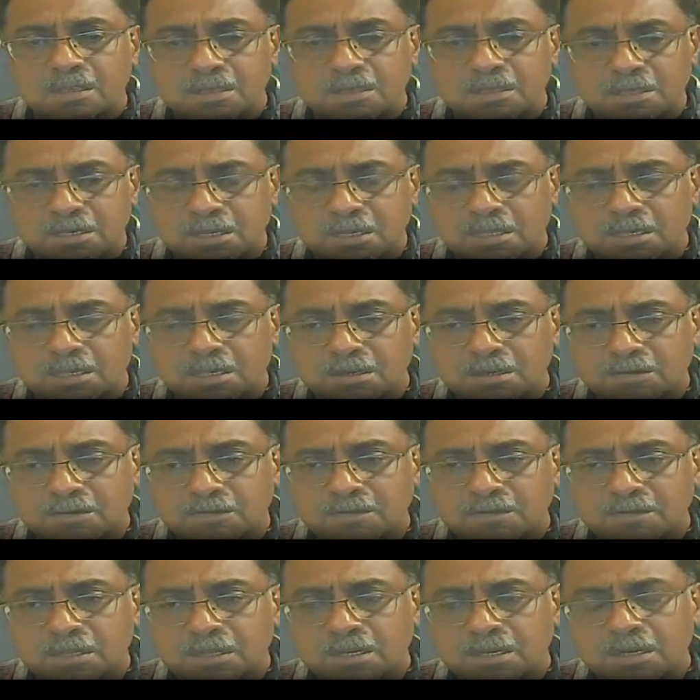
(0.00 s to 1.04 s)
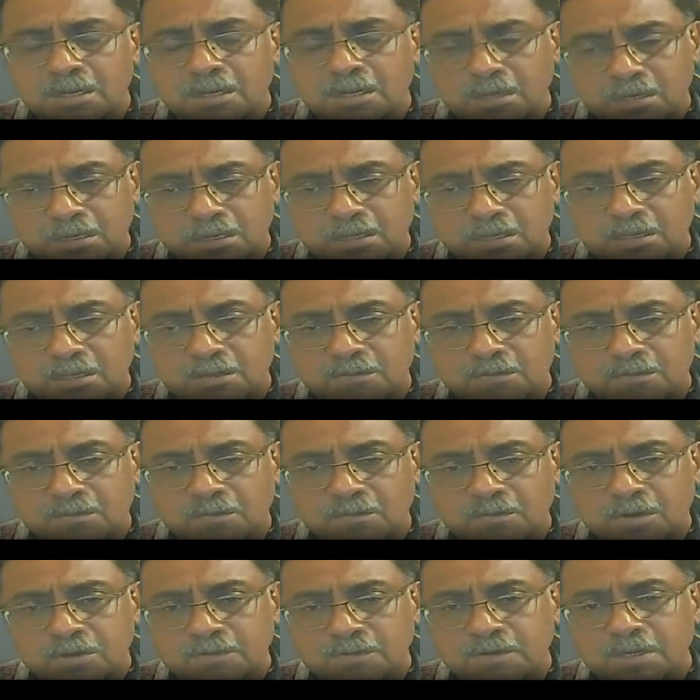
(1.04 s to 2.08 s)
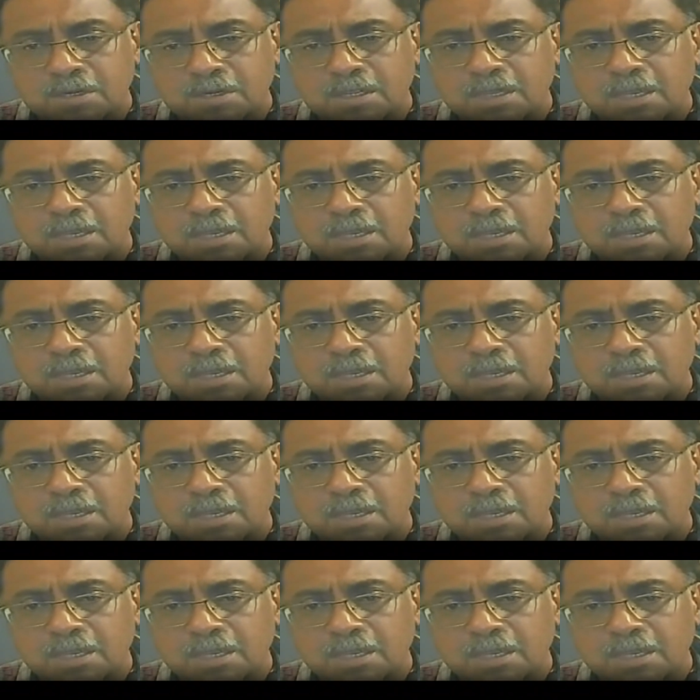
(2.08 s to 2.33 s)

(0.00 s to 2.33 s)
career wherein whatever he